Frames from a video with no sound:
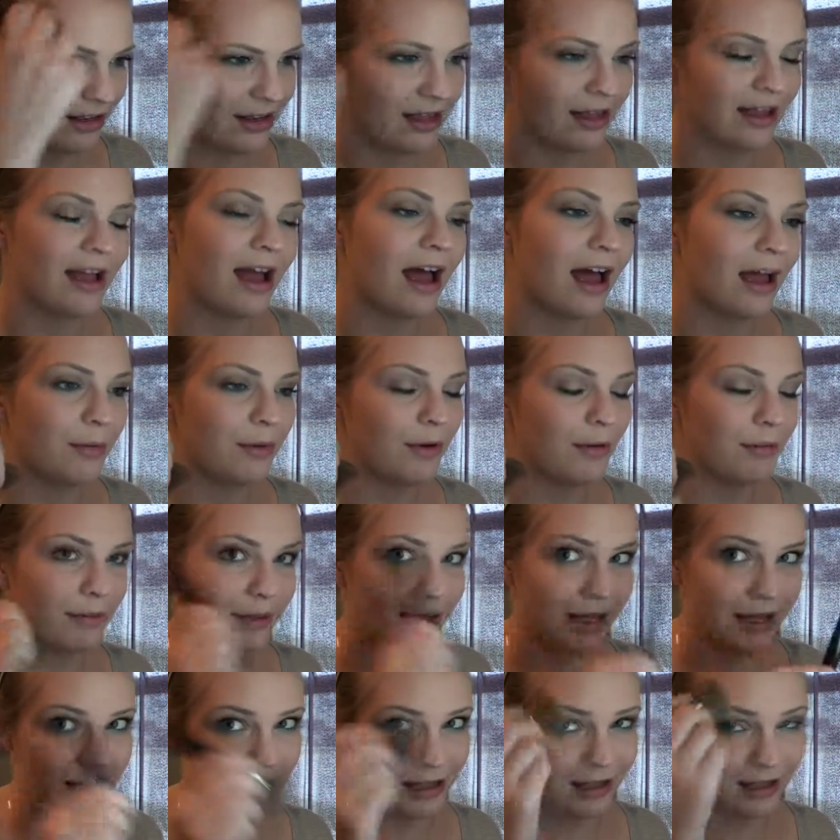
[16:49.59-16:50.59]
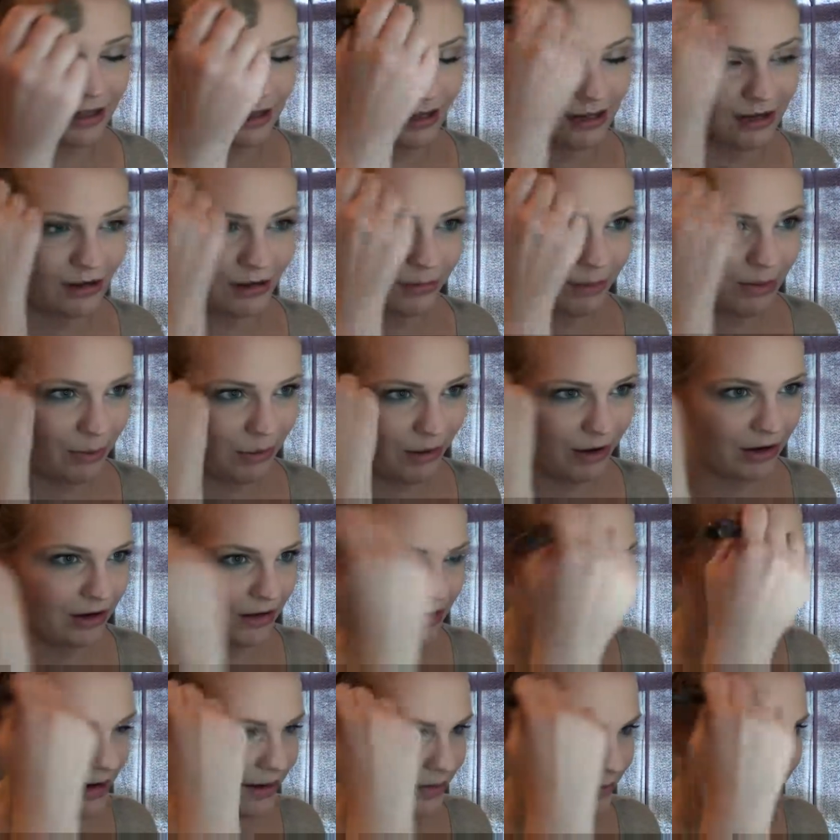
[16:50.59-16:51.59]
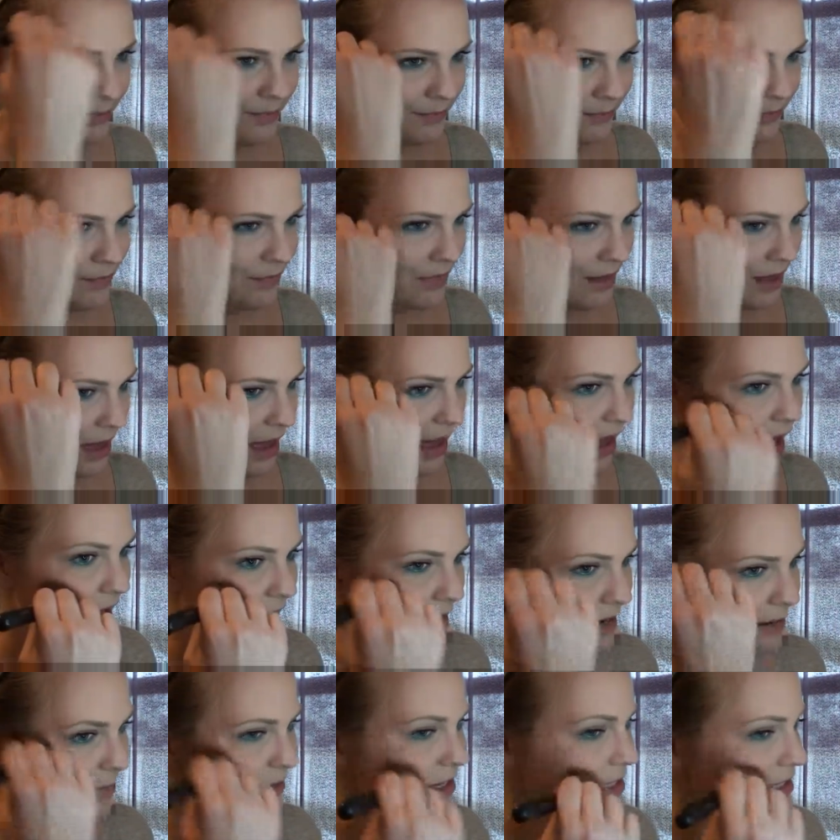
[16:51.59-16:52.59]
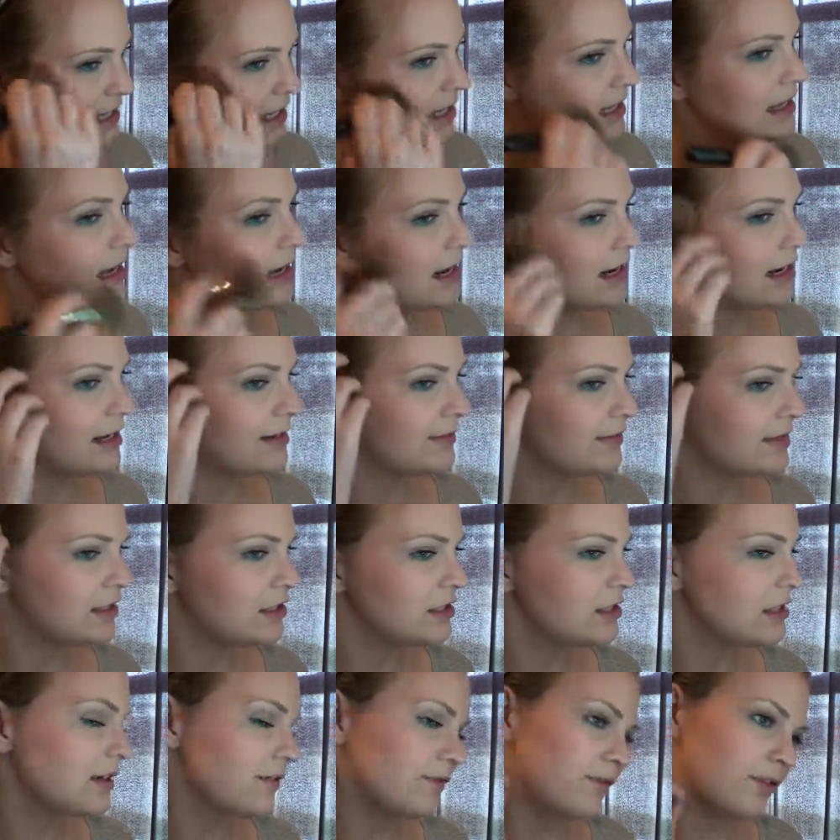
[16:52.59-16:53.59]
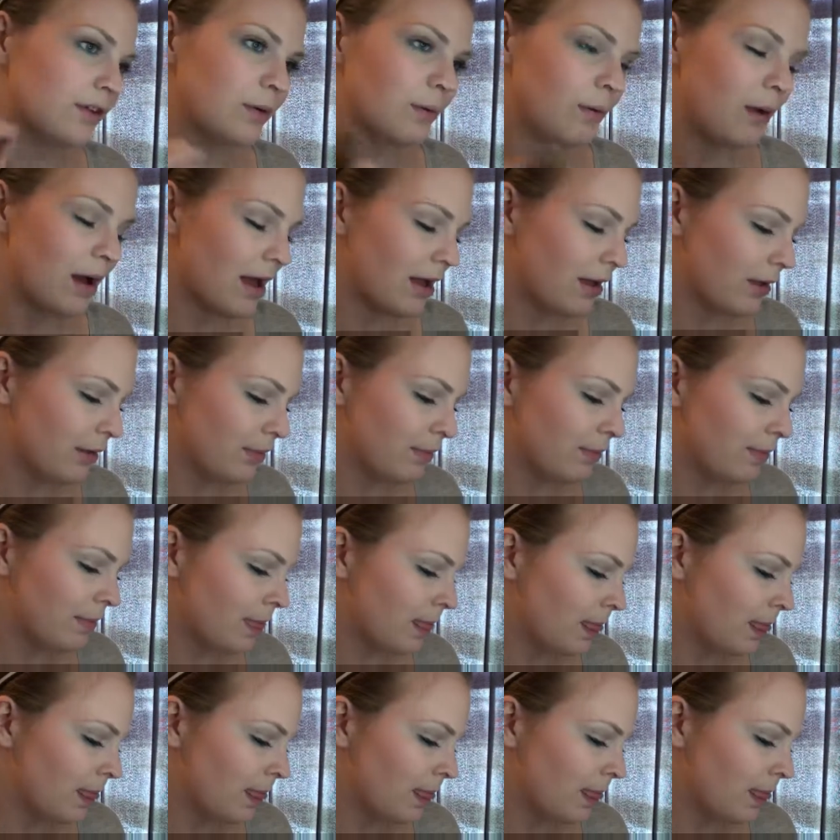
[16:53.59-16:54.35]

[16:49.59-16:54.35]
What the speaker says: Like I put black eyeliner on my waterline and in my tight line, and if I do that for a while,